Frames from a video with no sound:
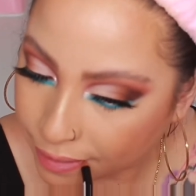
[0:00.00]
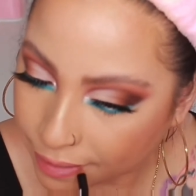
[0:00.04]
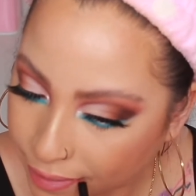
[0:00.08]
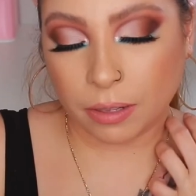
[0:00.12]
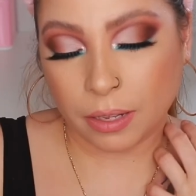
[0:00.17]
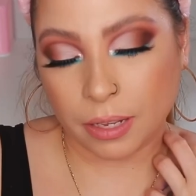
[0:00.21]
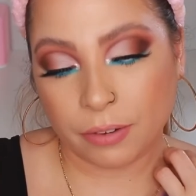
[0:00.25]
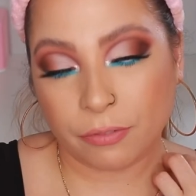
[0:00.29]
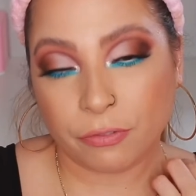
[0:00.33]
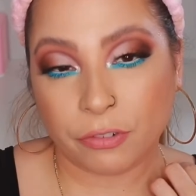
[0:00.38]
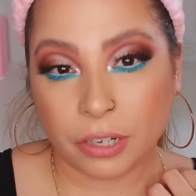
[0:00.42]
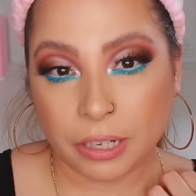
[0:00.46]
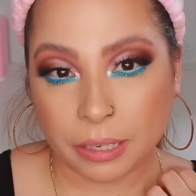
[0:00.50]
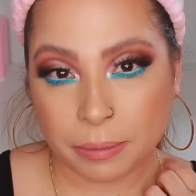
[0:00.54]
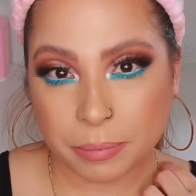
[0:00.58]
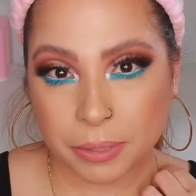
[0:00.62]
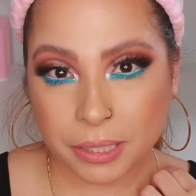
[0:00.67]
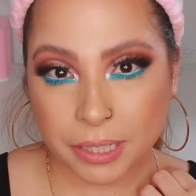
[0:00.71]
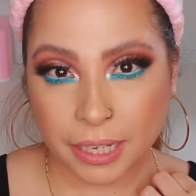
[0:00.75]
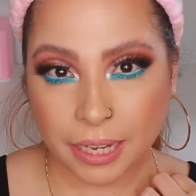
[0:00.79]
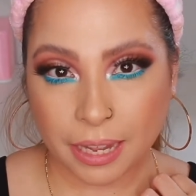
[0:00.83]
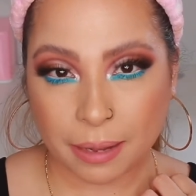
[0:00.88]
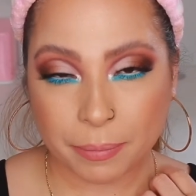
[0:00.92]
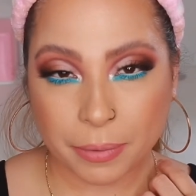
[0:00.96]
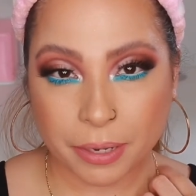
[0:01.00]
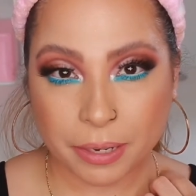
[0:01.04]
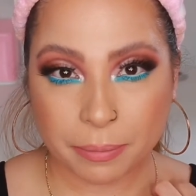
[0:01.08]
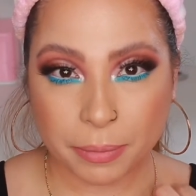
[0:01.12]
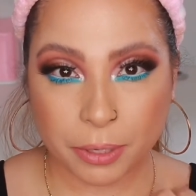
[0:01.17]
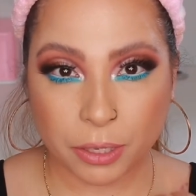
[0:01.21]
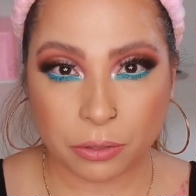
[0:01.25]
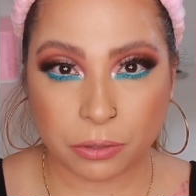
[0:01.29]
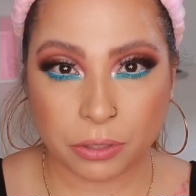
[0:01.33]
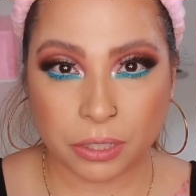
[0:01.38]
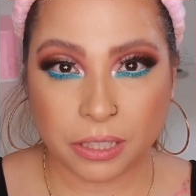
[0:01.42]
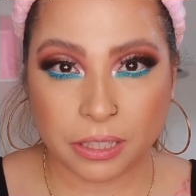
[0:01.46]
And for lipstick, I'm going to be
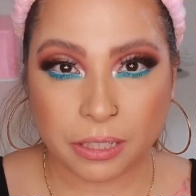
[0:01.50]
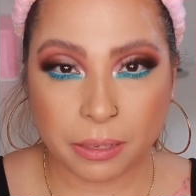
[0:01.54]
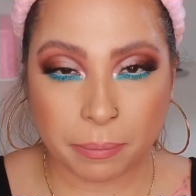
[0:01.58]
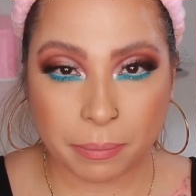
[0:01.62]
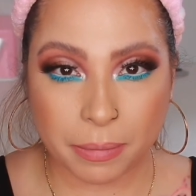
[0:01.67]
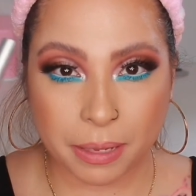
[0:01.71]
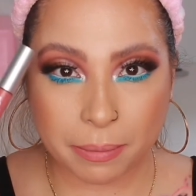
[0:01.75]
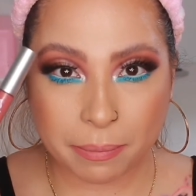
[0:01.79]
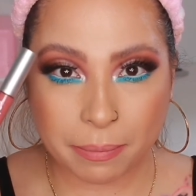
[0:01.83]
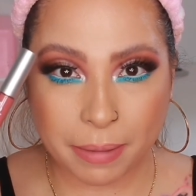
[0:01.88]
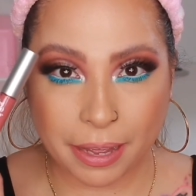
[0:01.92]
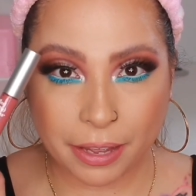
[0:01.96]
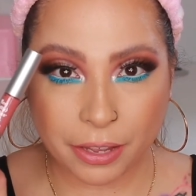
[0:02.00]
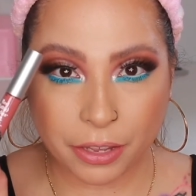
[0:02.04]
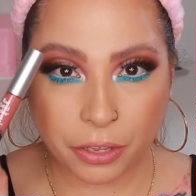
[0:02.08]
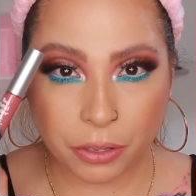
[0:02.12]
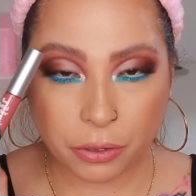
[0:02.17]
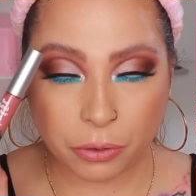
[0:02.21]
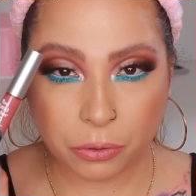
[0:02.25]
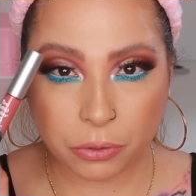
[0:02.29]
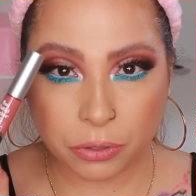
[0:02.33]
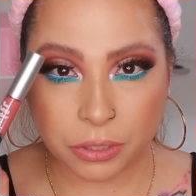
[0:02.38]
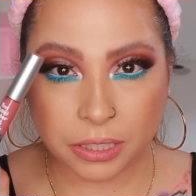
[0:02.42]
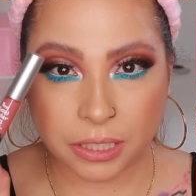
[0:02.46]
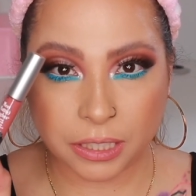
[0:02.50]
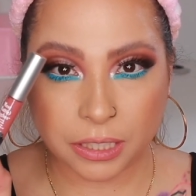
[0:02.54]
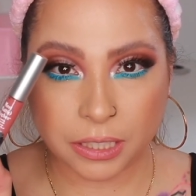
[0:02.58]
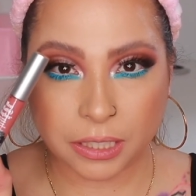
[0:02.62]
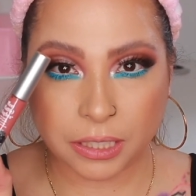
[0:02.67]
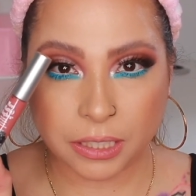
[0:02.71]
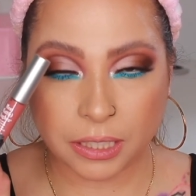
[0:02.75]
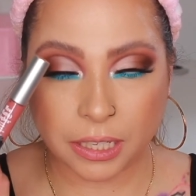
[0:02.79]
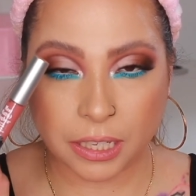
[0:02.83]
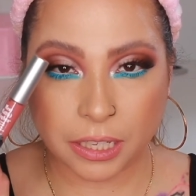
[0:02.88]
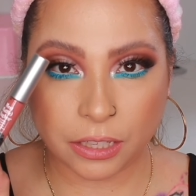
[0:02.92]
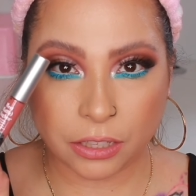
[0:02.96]
using the Meet Matte Hues. This
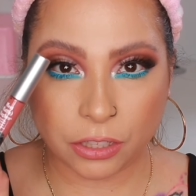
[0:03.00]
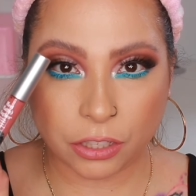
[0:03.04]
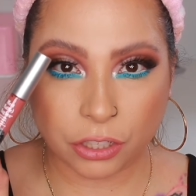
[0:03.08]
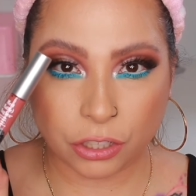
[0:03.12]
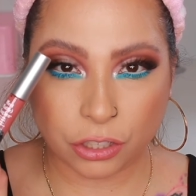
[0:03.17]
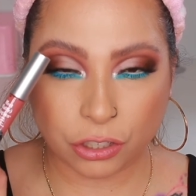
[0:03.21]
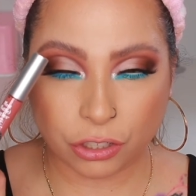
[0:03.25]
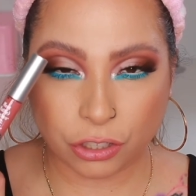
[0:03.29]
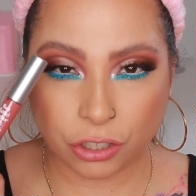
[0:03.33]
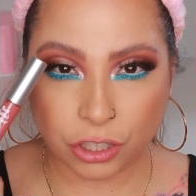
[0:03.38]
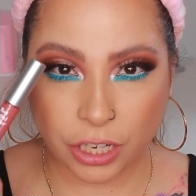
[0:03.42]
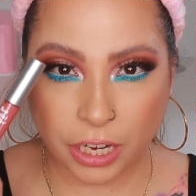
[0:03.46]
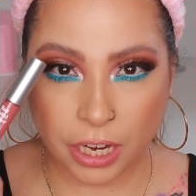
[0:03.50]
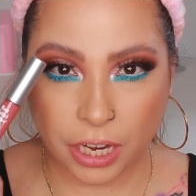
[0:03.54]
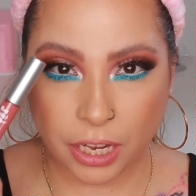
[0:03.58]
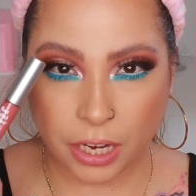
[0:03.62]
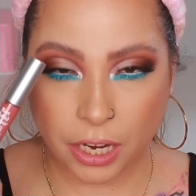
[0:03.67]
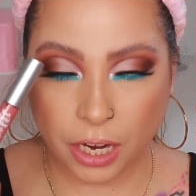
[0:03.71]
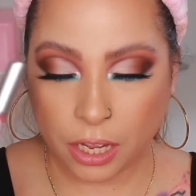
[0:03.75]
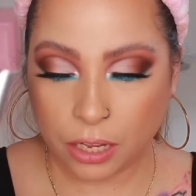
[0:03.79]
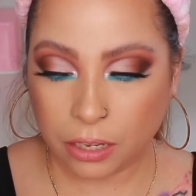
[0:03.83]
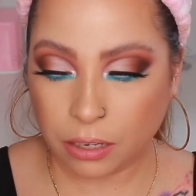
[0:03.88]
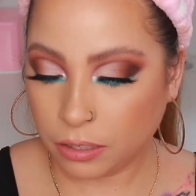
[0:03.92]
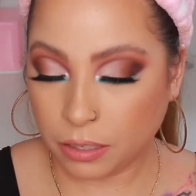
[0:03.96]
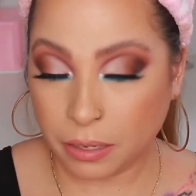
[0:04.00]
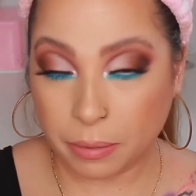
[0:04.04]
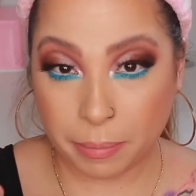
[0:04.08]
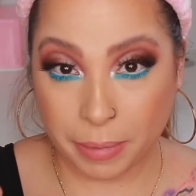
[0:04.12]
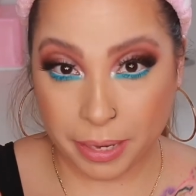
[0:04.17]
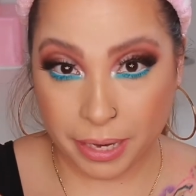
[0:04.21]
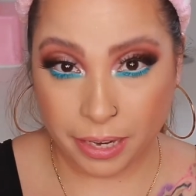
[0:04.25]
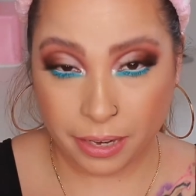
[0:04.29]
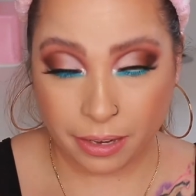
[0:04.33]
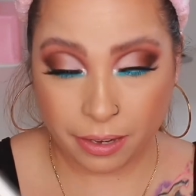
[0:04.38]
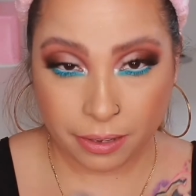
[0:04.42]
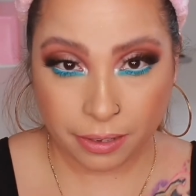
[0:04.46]
is in the shade
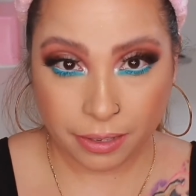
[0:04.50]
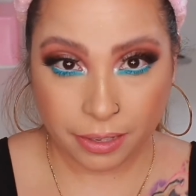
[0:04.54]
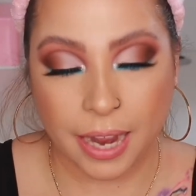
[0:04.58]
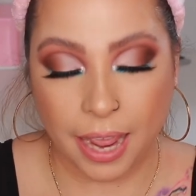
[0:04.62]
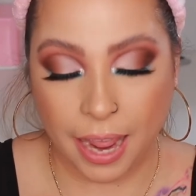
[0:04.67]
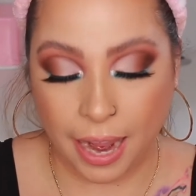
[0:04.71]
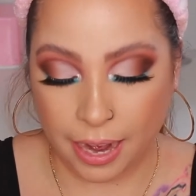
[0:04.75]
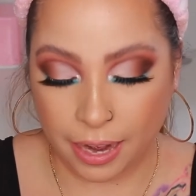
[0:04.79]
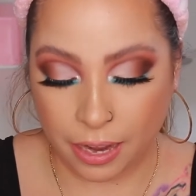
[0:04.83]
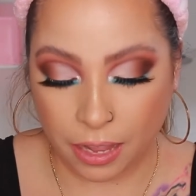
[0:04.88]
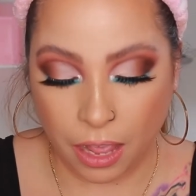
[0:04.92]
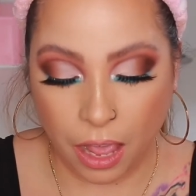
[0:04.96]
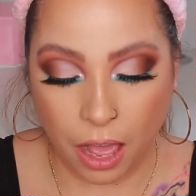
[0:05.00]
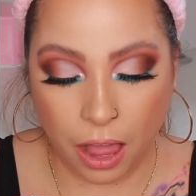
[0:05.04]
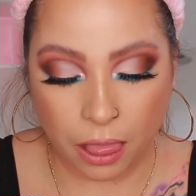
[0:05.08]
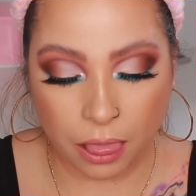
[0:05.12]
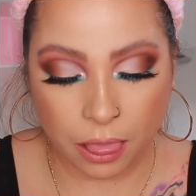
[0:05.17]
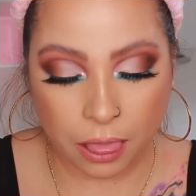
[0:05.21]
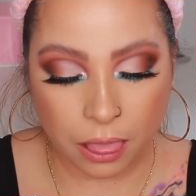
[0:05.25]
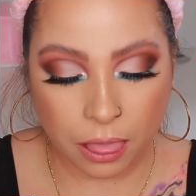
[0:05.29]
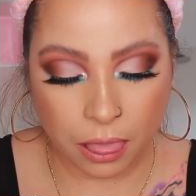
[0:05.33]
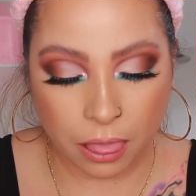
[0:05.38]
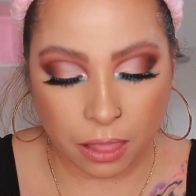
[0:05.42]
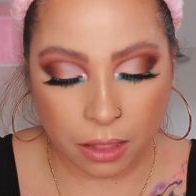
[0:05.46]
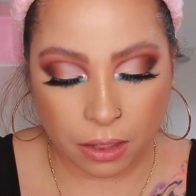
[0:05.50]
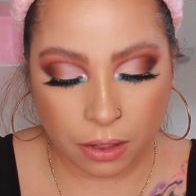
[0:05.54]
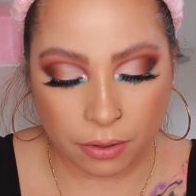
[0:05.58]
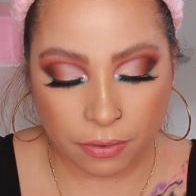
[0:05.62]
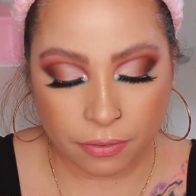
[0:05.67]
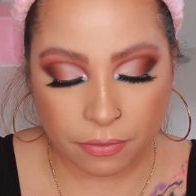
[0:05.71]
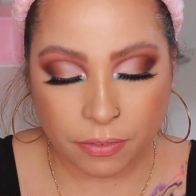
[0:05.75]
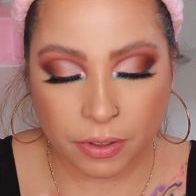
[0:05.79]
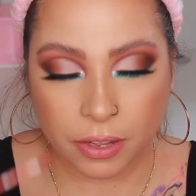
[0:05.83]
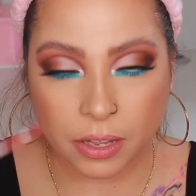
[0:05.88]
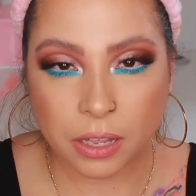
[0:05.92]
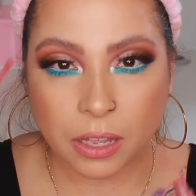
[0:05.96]
Committed. I
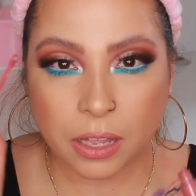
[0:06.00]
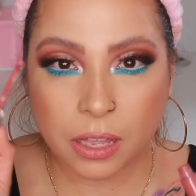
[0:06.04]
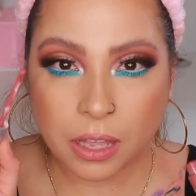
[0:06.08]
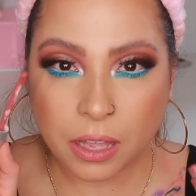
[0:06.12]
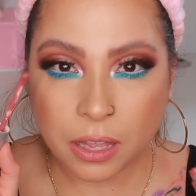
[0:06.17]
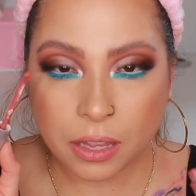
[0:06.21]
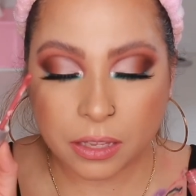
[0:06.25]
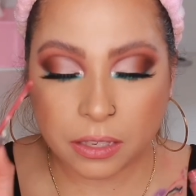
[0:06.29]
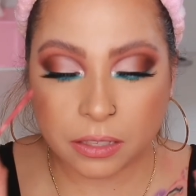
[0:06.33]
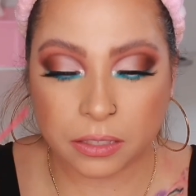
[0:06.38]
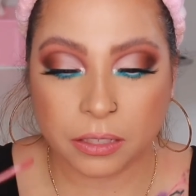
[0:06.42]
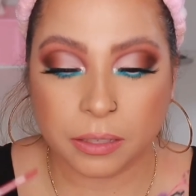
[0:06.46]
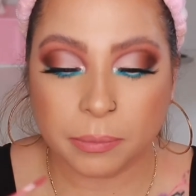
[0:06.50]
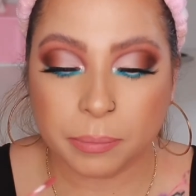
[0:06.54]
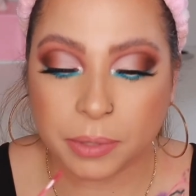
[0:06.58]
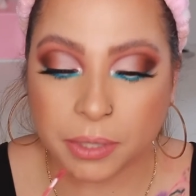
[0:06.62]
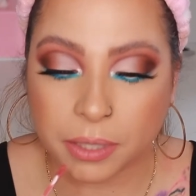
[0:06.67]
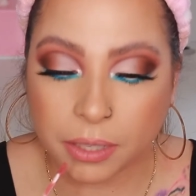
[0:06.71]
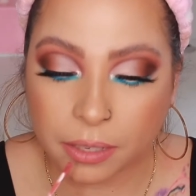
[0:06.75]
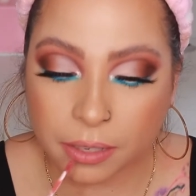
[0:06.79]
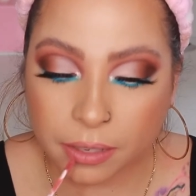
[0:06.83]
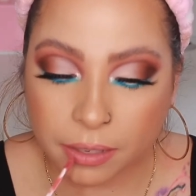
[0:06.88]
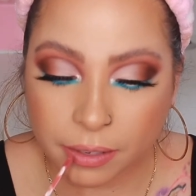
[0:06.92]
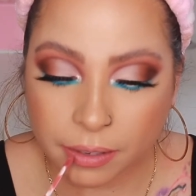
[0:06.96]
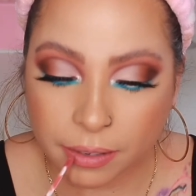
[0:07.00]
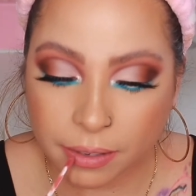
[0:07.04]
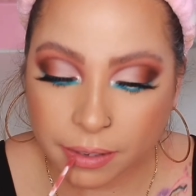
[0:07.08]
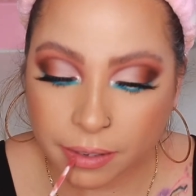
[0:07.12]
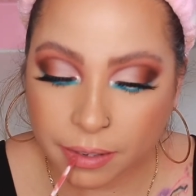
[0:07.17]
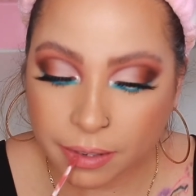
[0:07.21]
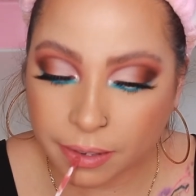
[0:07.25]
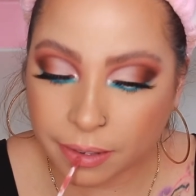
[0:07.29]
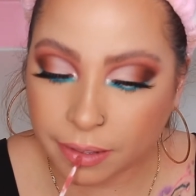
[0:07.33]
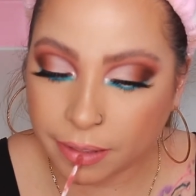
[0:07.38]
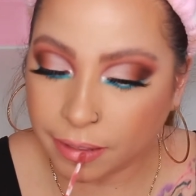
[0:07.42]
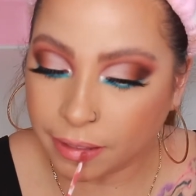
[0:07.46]
love this lipstick.
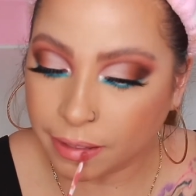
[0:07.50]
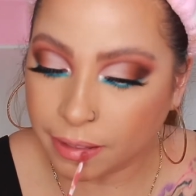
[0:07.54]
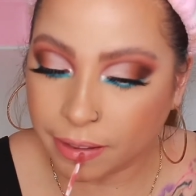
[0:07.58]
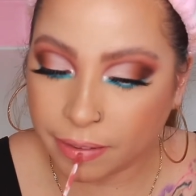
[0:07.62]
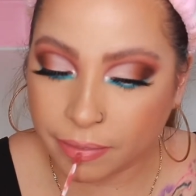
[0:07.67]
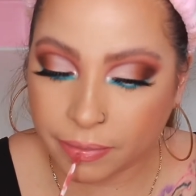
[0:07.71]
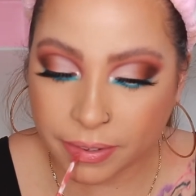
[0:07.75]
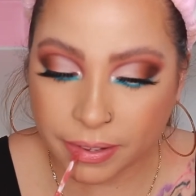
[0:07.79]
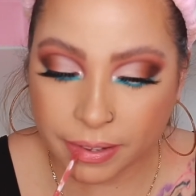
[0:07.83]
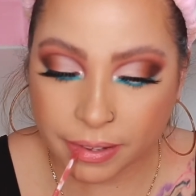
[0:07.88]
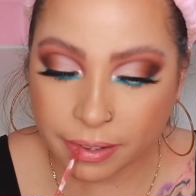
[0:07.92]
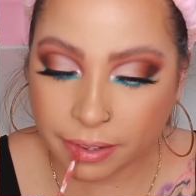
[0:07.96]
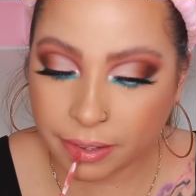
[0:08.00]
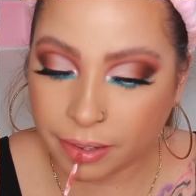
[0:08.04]
Love it.